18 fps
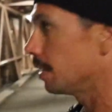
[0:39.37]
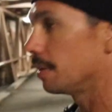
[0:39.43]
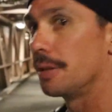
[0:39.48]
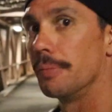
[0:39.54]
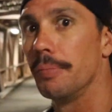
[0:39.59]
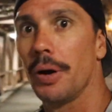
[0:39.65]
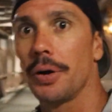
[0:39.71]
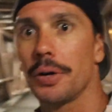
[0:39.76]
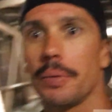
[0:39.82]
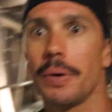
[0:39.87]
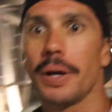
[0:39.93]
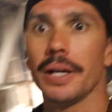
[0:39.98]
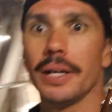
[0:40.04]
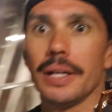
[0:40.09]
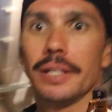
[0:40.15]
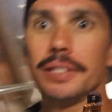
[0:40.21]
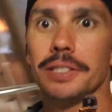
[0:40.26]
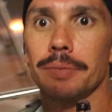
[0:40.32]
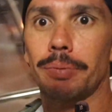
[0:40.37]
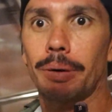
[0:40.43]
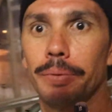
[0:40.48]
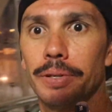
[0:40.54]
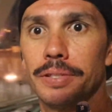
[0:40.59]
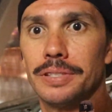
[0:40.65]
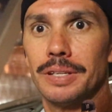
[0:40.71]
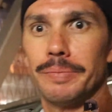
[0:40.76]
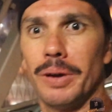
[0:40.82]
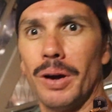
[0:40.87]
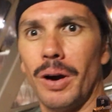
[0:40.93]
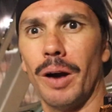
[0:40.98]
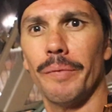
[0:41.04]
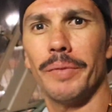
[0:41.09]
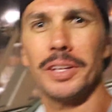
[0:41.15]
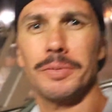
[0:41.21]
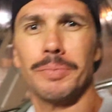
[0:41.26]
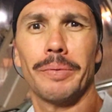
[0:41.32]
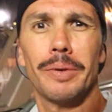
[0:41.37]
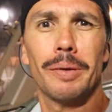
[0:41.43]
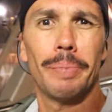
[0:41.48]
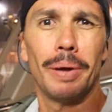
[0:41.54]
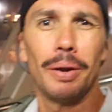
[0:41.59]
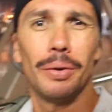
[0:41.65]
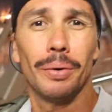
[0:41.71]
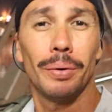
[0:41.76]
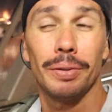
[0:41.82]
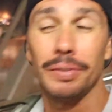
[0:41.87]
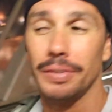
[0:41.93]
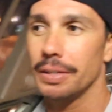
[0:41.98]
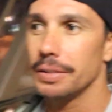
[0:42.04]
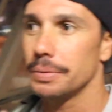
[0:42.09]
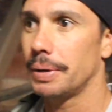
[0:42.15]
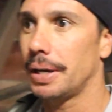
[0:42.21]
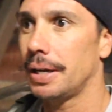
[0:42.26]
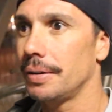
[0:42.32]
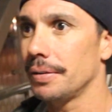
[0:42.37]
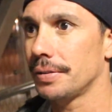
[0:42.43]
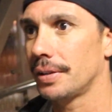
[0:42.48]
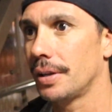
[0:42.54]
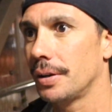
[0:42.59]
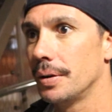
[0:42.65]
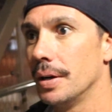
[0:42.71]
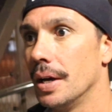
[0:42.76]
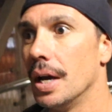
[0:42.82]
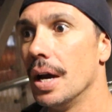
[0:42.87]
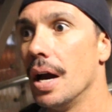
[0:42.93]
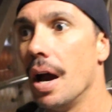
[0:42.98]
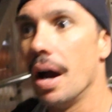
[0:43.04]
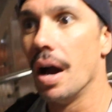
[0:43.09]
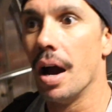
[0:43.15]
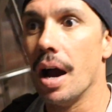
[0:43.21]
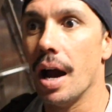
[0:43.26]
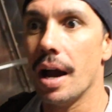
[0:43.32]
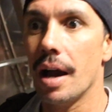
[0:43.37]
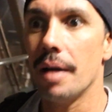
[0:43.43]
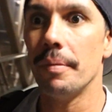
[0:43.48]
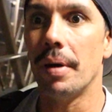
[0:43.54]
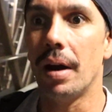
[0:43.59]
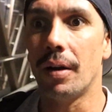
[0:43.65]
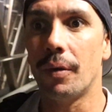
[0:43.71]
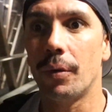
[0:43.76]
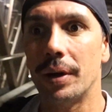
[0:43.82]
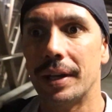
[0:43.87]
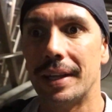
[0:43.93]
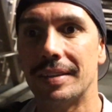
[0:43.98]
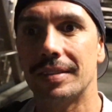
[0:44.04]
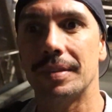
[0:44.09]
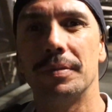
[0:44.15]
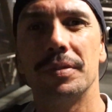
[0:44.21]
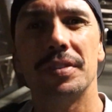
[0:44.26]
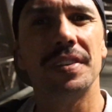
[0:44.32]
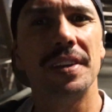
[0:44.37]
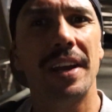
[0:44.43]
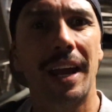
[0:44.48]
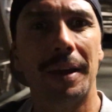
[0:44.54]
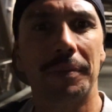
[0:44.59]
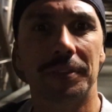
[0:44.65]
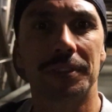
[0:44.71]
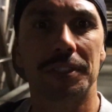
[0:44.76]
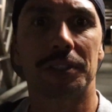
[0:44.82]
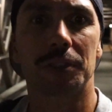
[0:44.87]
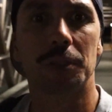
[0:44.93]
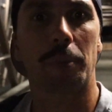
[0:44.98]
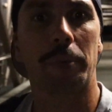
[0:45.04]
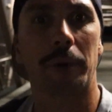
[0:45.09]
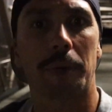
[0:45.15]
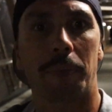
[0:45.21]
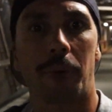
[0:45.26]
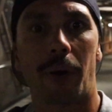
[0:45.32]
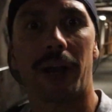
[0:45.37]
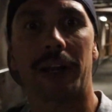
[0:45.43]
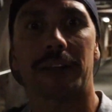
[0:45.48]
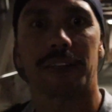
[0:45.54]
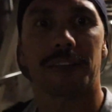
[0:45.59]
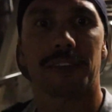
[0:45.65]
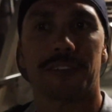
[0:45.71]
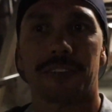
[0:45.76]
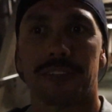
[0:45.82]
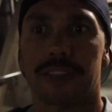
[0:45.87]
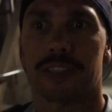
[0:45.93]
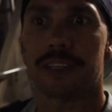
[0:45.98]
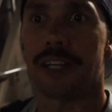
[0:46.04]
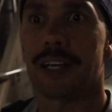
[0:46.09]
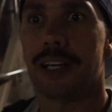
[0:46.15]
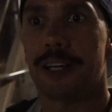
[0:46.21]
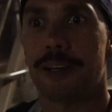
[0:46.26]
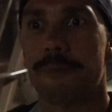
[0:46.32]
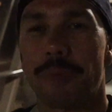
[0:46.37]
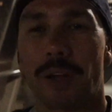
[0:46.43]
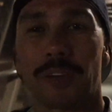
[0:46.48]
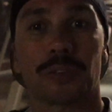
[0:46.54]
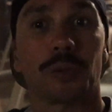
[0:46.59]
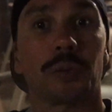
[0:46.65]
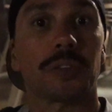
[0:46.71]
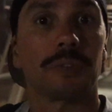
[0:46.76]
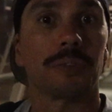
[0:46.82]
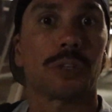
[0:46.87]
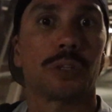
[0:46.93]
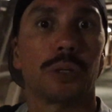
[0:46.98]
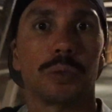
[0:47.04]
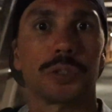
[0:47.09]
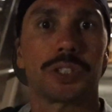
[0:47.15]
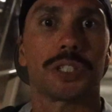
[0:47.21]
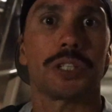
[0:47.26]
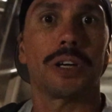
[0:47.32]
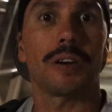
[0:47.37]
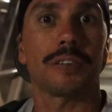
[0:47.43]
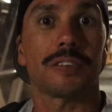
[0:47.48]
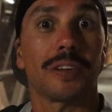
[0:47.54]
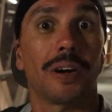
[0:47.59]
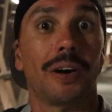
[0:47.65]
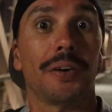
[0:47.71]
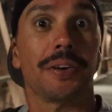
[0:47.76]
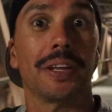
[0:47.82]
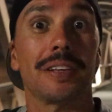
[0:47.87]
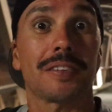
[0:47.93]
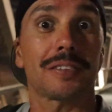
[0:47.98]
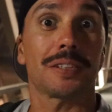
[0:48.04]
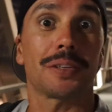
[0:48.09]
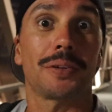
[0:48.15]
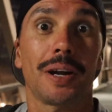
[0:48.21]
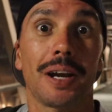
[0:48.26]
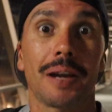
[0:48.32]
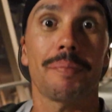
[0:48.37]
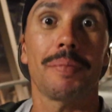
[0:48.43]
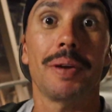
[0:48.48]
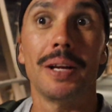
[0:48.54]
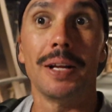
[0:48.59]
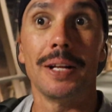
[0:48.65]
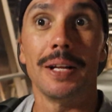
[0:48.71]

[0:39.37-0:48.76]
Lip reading: the motorway. As you can probably see behind me, it's probably a bit noisy as well. So I want to get some snaps, just do a bit of practice. I saw some cool shots on Instagram